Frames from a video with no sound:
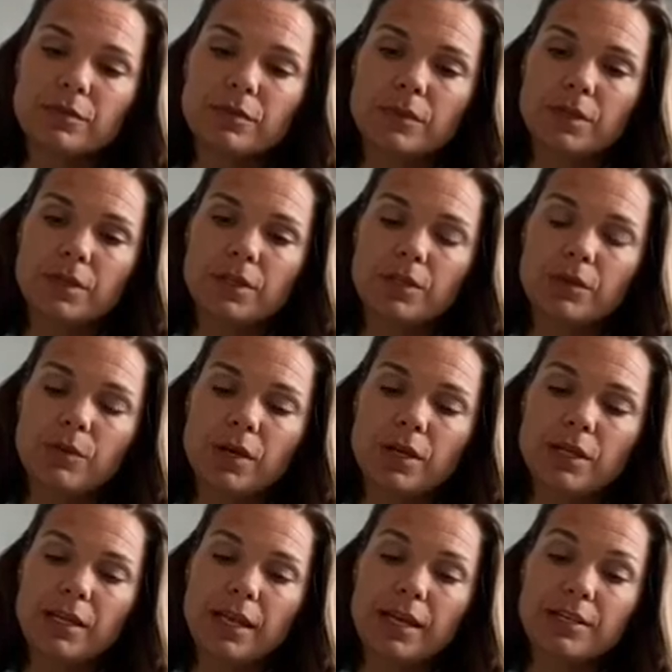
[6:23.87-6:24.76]
And you
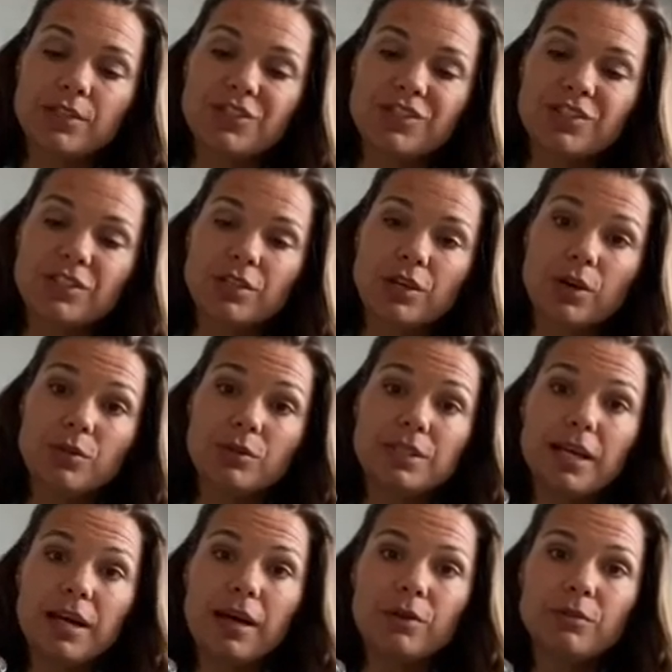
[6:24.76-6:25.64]
wanna let it just go
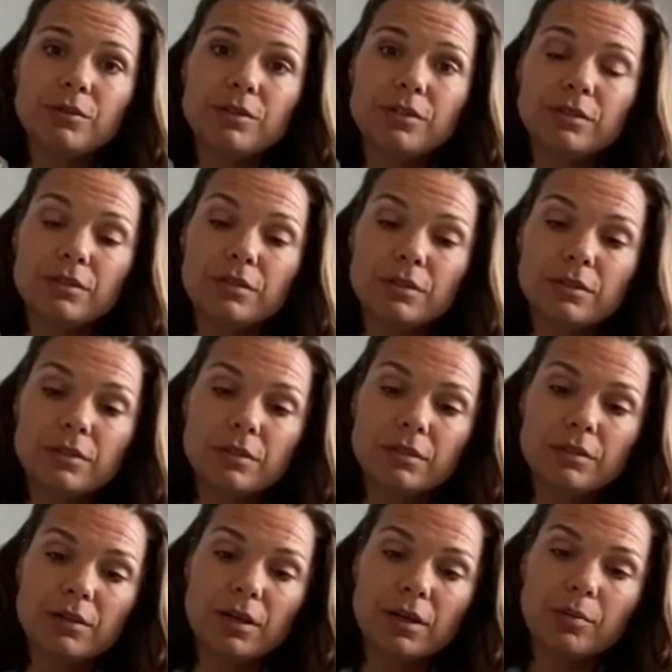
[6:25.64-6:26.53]
down.
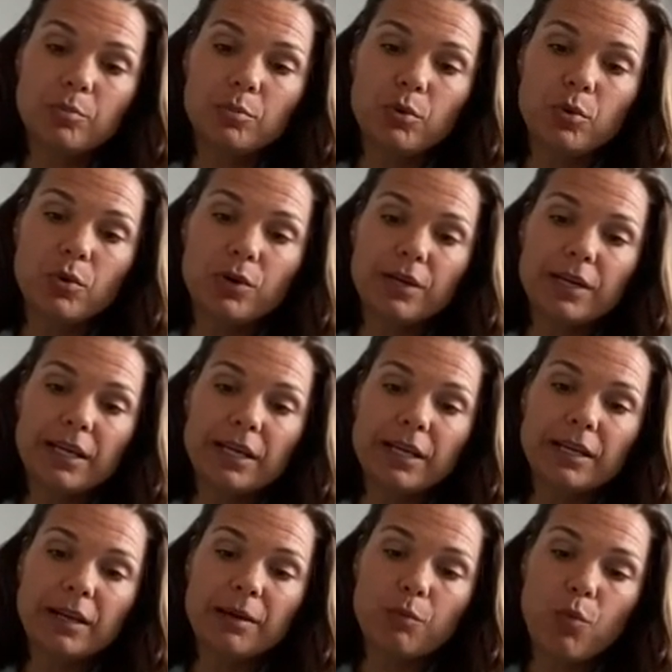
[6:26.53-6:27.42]
I'm pouring
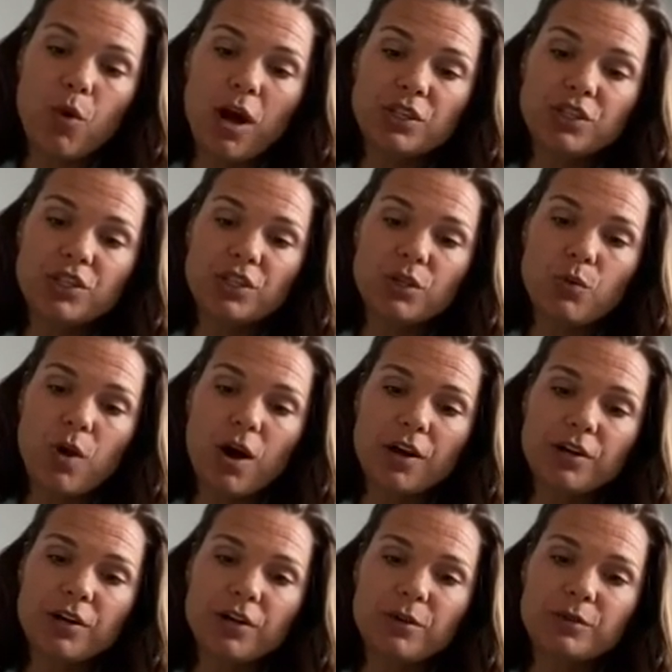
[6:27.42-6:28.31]
it and I'm watching the
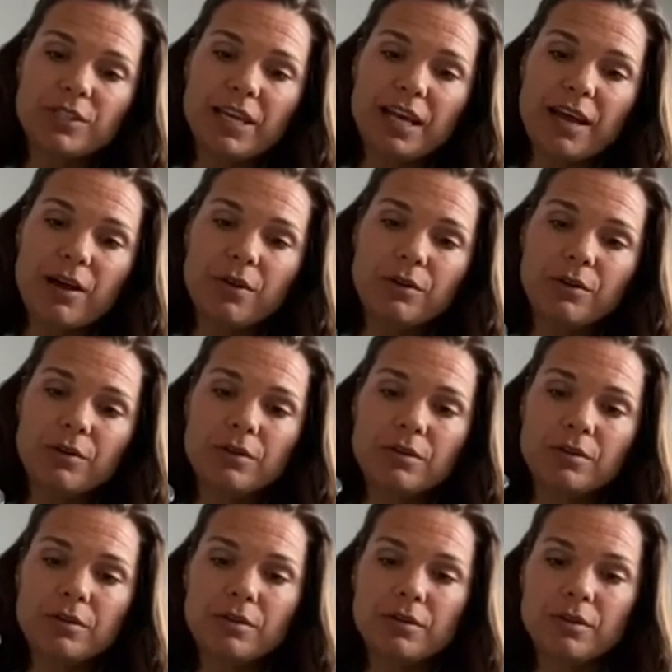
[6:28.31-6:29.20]
water go down.
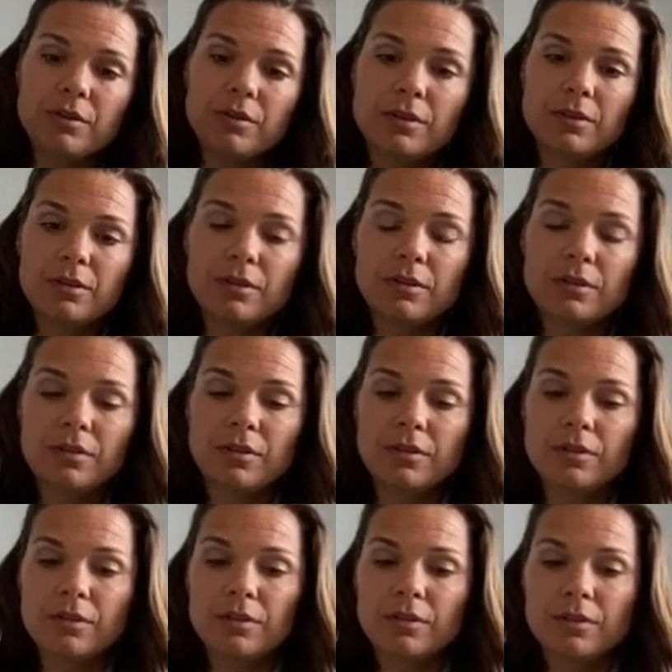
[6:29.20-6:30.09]

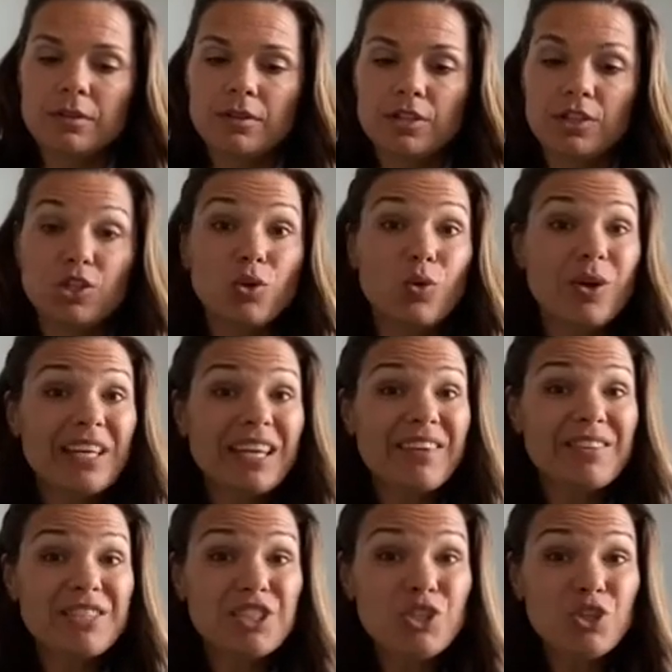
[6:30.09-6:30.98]
You don't wanna
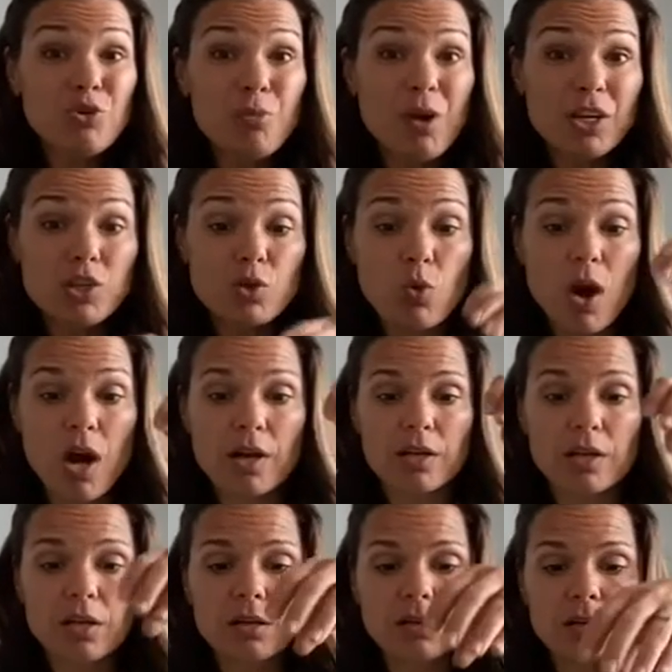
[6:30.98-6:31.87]
give it too much
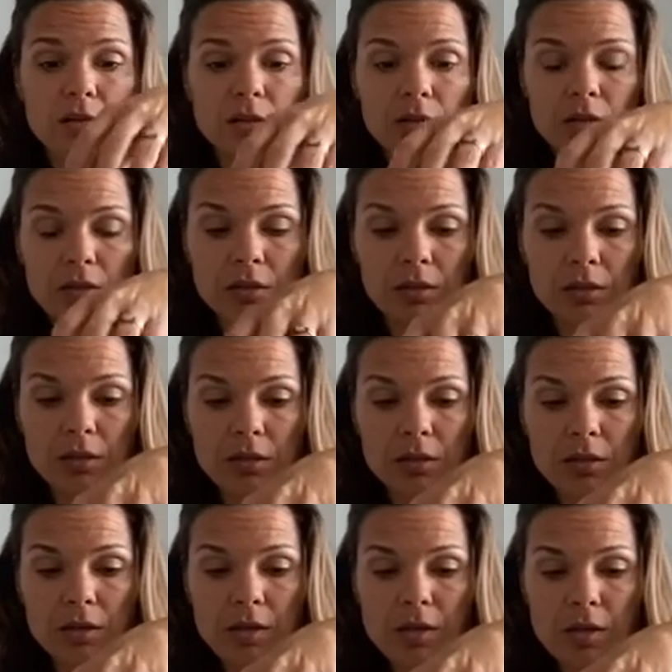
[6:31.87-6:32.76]
water,
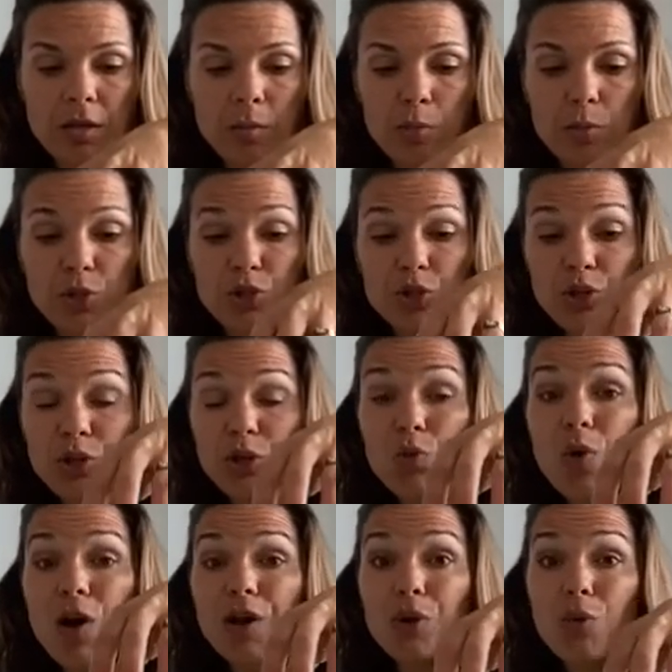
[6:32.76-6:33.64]
but you're gonna
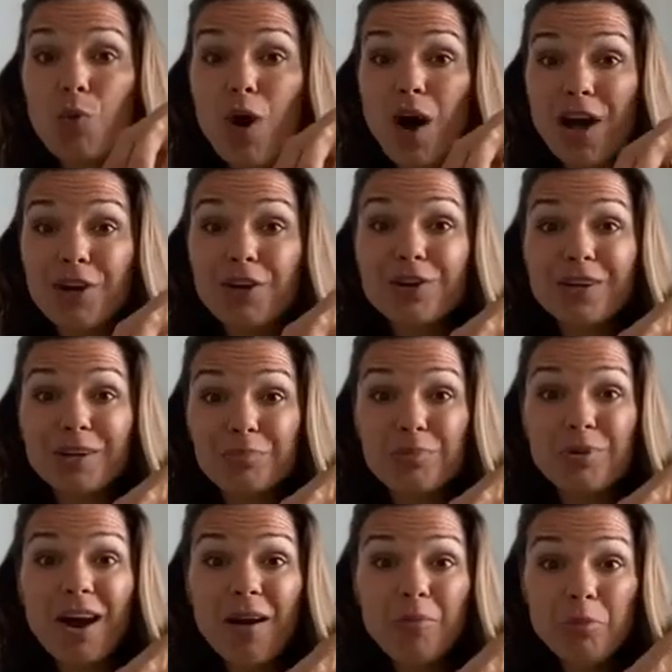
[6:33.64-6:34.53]
wanna water it
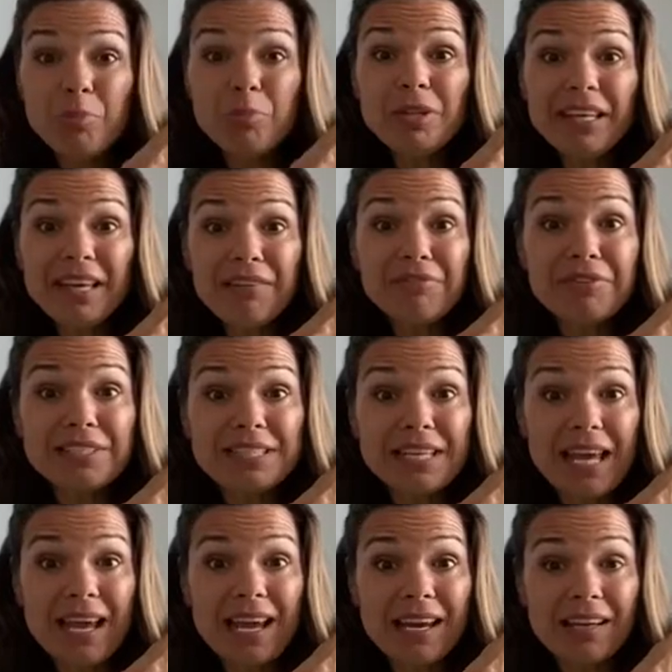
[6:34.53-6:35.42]
probably every
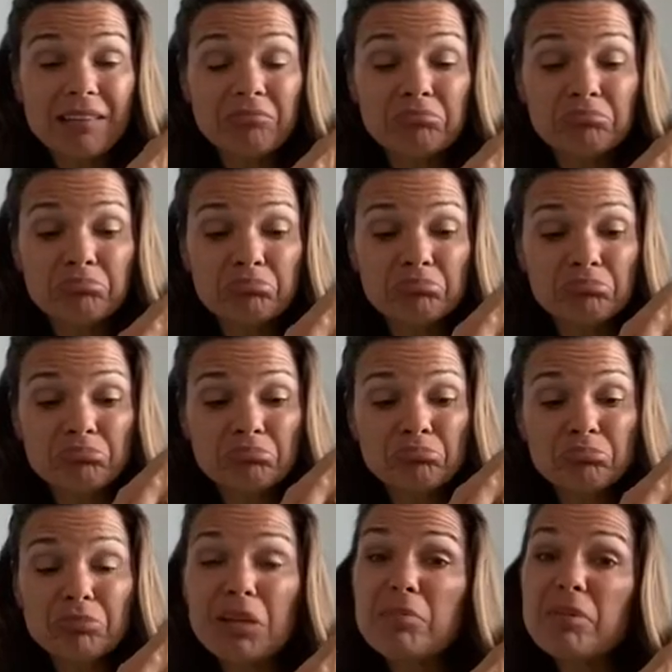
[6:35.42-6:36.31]
day,
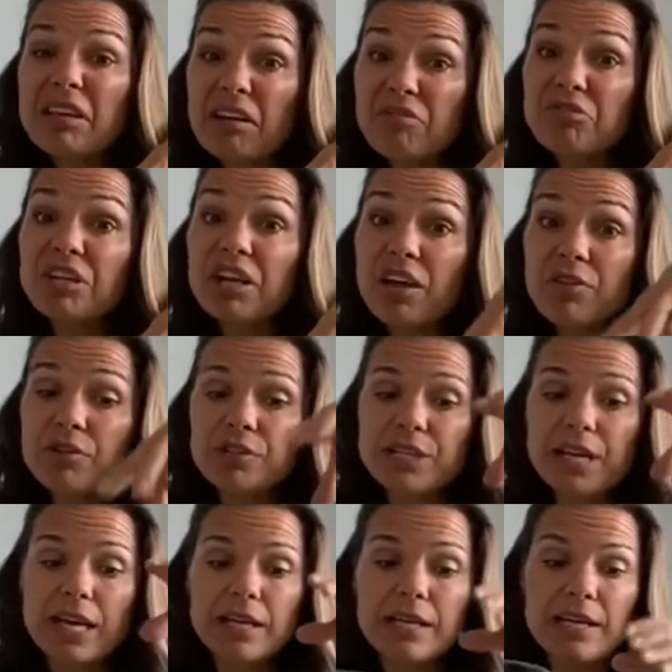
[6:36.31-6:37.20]
maybe every other
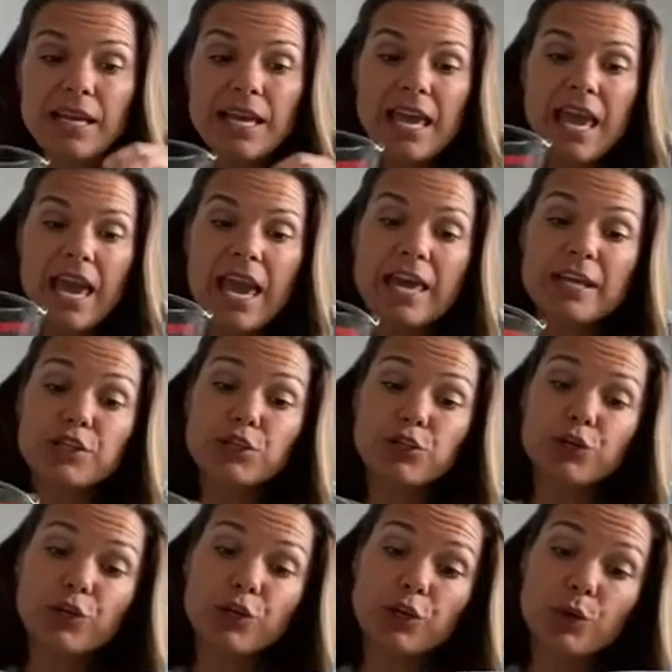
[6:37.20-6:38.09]
day. And
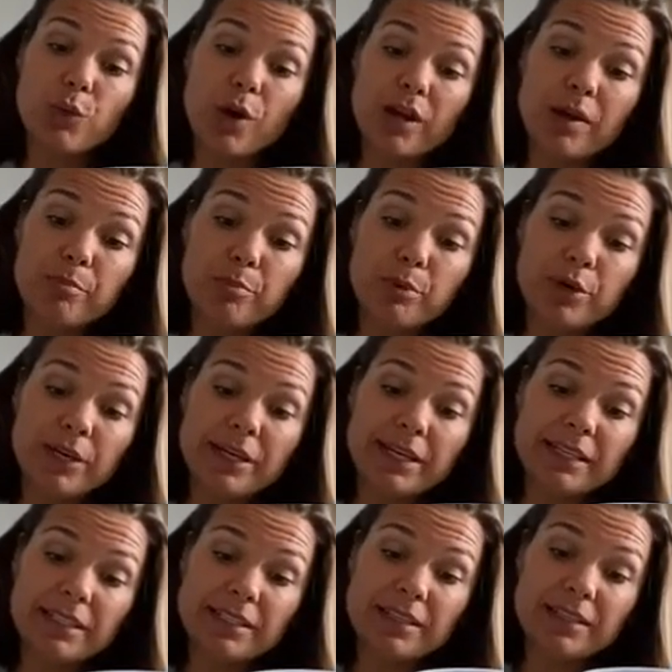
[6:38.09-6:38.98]
you're gonna wanna put
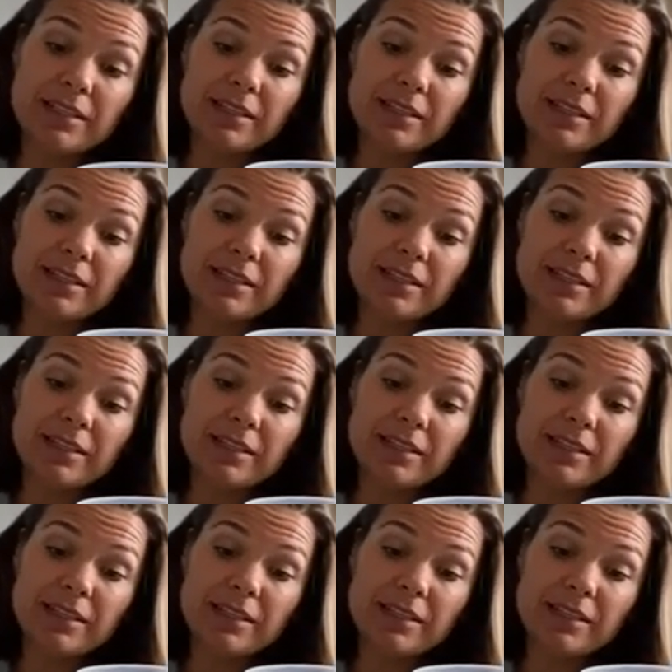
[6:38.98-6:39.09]
it